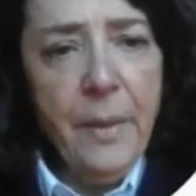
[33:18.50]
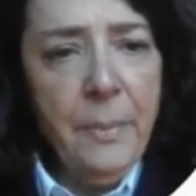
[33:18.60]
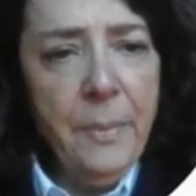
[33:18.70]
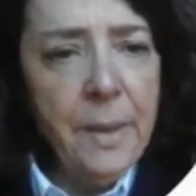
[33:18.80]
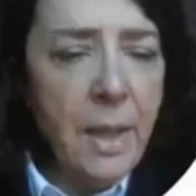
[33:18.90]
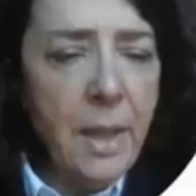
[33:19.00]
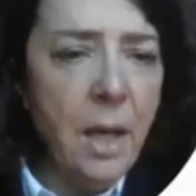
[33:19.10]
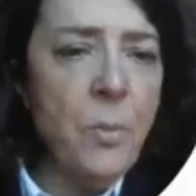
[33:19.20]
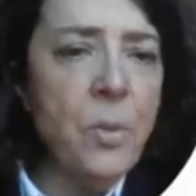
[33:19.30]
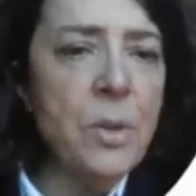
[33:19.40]
But
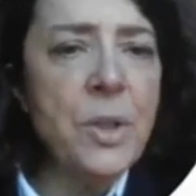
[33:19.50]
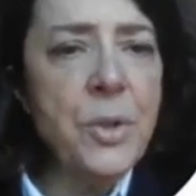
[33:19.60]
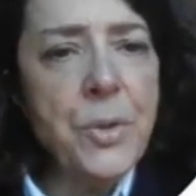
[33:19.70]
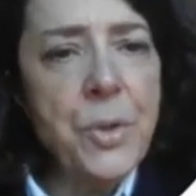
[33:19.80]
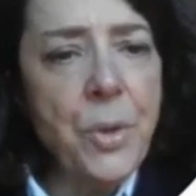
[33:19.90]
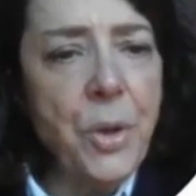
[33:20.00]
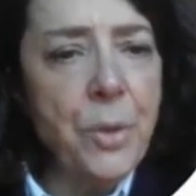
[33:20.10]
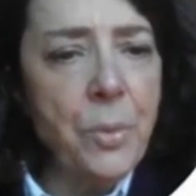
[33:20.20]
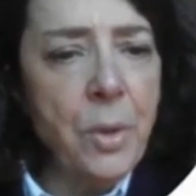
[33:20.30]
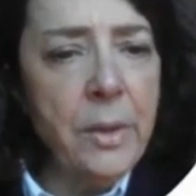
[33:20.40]
I wanted to show
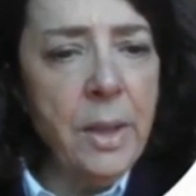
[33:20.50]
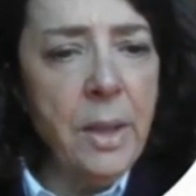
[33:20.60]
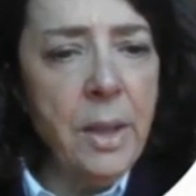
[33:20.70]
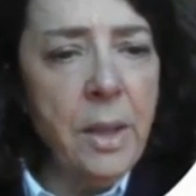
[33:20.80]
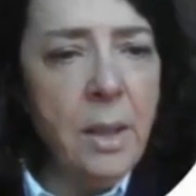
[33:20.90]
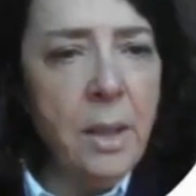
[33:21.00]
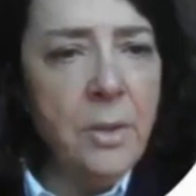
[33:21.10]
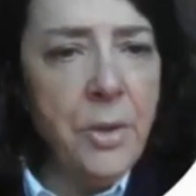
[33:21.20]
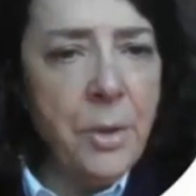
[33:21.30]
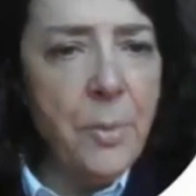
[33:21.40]
you the
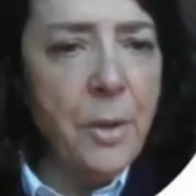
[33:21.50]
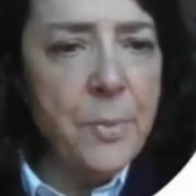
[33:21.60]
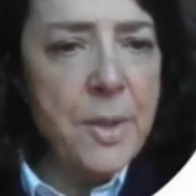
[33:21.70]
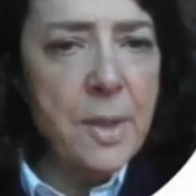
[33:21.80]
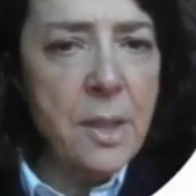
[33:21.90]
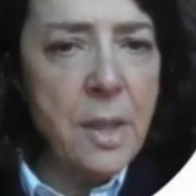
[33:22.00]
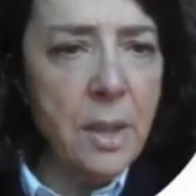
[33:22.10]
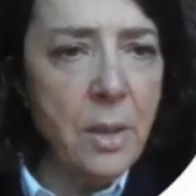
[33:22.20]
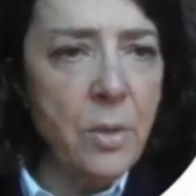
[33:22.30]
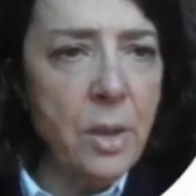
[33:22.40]
cryobiopsies, that
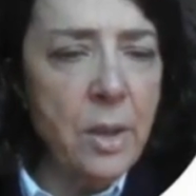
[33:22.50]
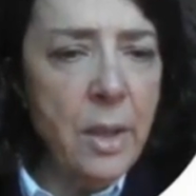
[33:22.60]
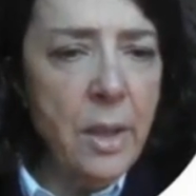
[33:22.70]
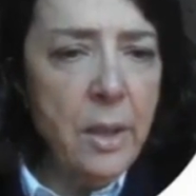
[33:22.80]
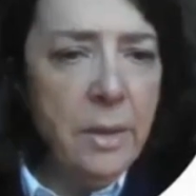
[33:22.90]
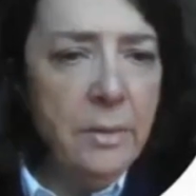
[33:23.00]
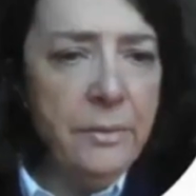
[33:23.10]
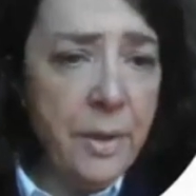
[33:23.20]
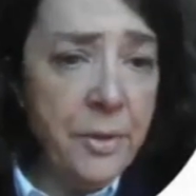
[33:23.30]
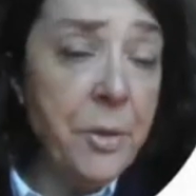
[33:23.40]
they were
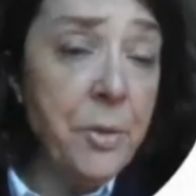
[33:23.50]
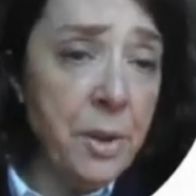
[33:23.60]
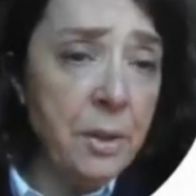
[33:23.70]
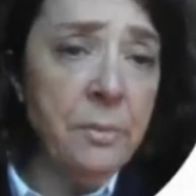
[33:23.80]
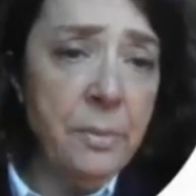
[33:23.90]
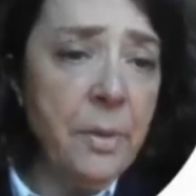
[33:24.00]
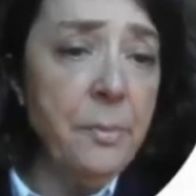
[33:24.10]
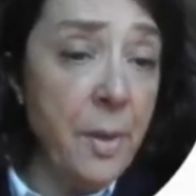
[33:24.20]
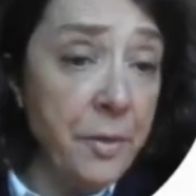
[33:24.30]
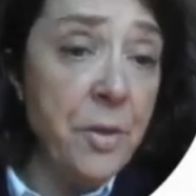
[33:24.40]
very good and
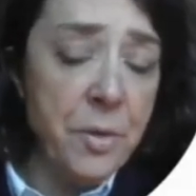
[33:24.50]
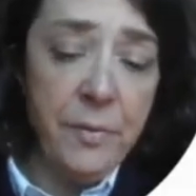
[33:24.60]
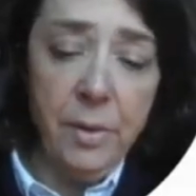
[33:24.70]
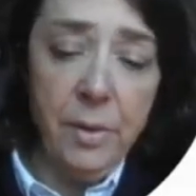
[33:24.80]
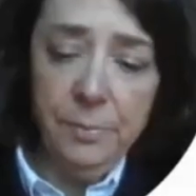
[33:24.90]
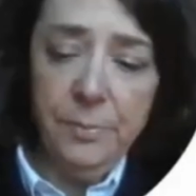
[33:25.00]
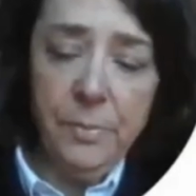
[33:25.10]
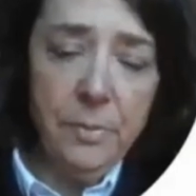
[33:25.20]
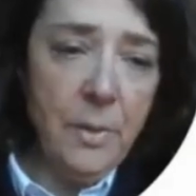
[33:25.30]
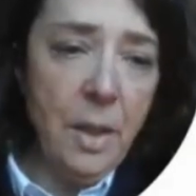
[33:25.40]
very useful
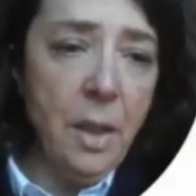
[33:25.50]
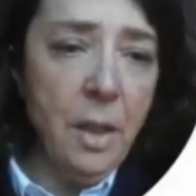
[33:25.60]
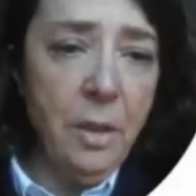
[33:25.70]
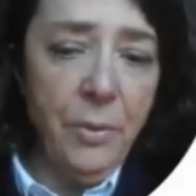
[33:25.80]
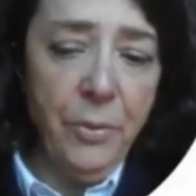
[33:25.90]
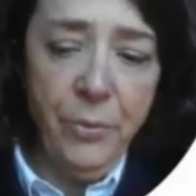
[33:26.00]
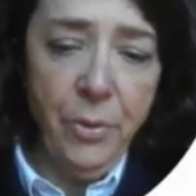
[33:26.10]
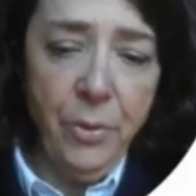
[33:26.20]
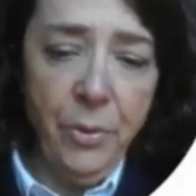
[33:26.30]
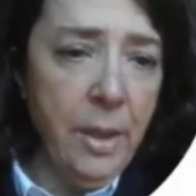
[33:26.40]

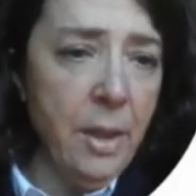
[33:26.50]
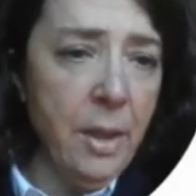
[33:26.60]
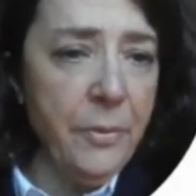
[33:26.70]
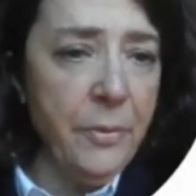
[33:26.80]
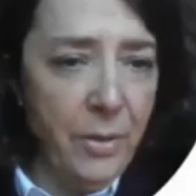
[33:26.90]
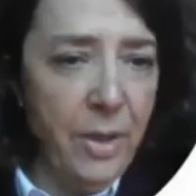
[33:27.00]
for me and